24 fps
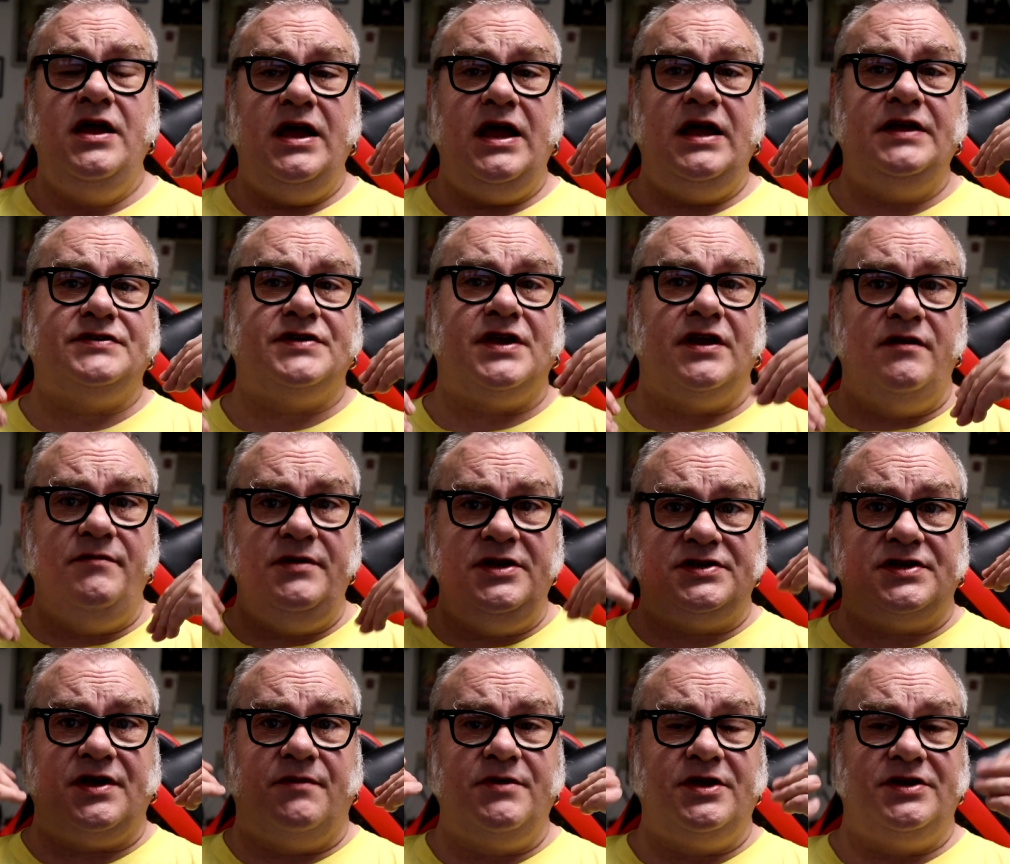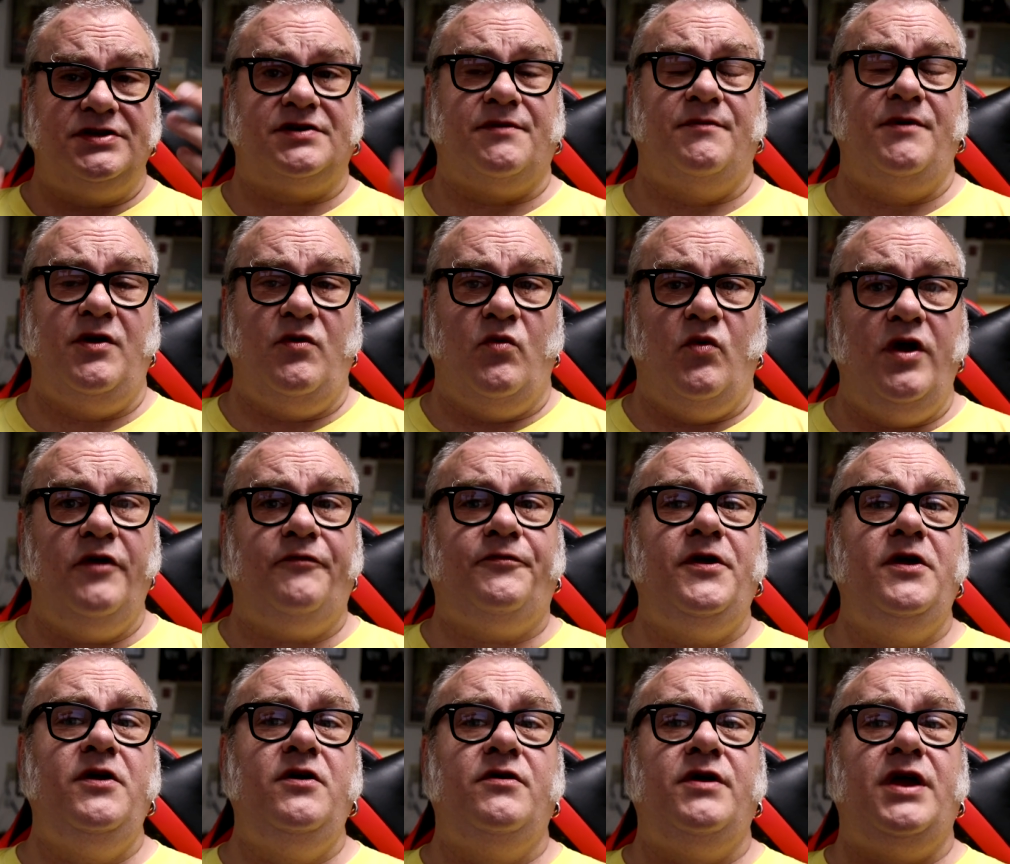It's going to be something that's going to be
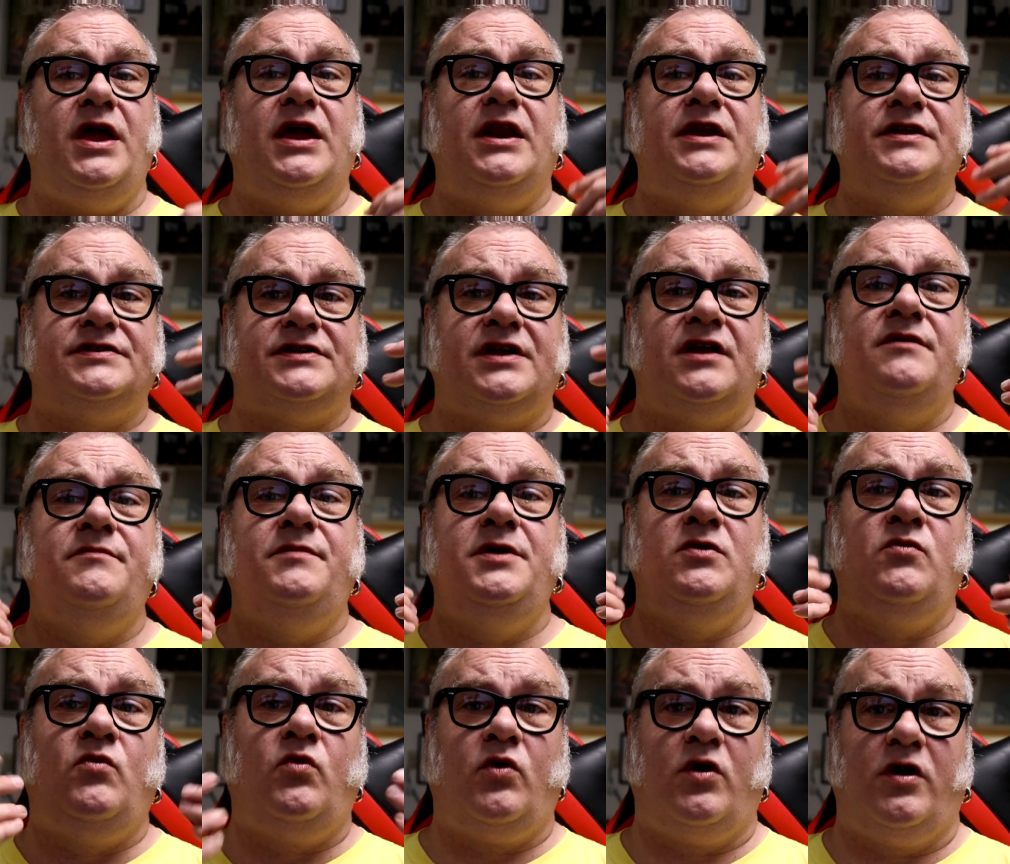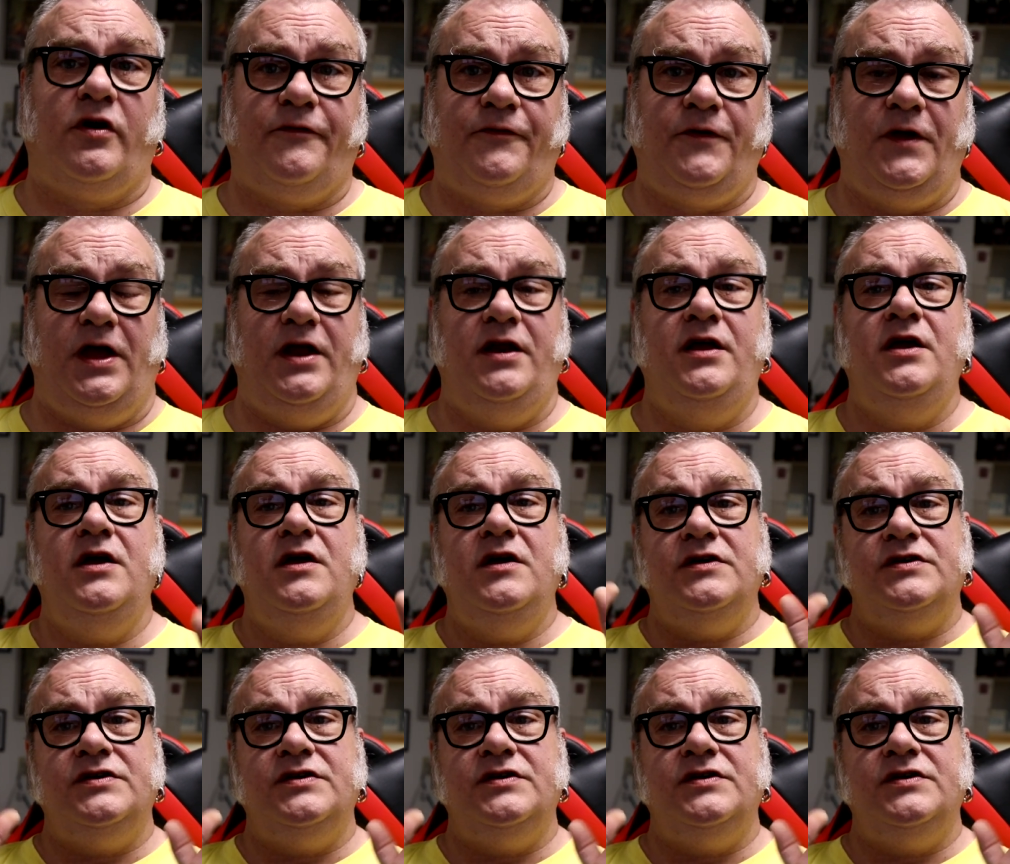with you and it's going to be worth it.